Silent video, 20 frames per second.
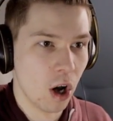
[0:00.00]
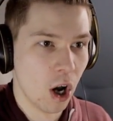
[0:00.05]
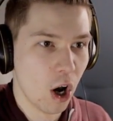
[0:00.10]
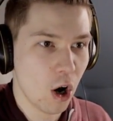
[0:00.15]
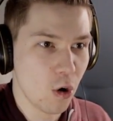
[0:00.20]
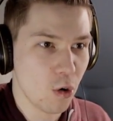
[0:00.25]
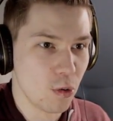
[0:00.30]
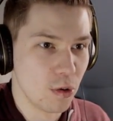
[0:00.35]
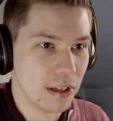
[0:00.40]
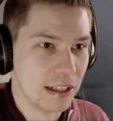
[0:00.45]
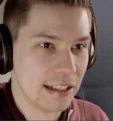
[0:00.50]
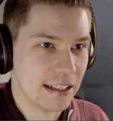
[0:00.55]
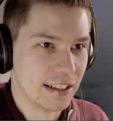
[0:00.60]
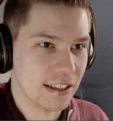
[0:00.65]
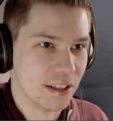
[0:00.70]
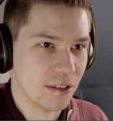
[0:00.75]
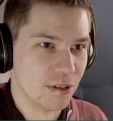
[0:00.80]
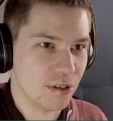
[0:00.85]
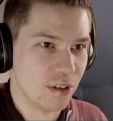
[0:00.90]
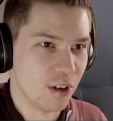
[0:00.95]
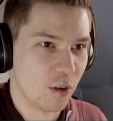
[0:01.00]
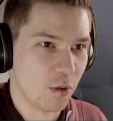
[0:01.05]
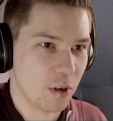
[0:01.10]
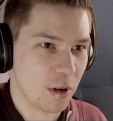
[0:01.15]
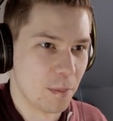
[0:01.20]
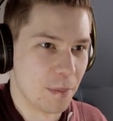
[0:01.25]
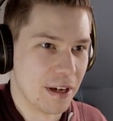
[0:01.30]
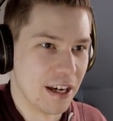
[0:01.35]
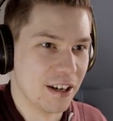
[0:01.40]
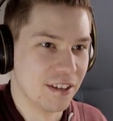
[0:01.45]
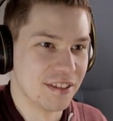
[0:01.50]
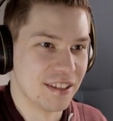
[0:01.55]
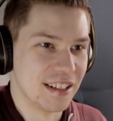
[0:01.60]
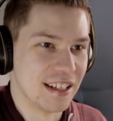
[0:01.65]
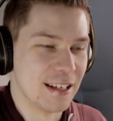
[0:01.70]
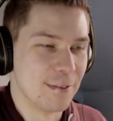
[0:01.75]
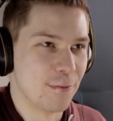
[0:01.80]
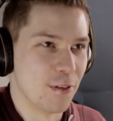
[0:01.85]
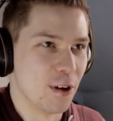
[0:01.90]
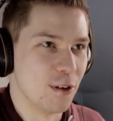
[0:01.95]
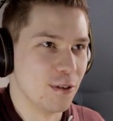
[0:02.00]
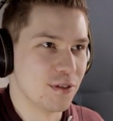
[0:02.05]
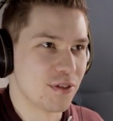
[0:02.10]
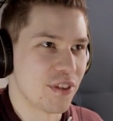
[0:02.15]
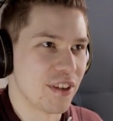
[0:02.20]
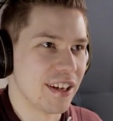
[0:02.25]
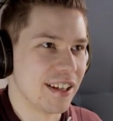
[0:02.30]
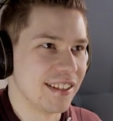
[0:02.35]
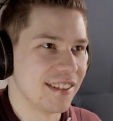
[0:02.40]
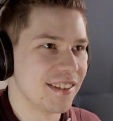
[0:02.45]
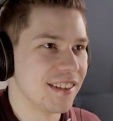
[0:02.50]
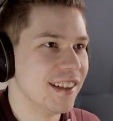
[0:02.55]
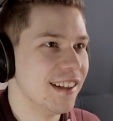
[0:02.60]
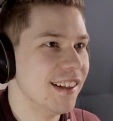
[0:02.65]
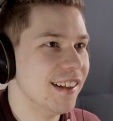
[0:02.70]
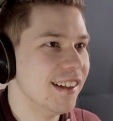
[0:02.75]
Holy! You do not want to be underneath those things.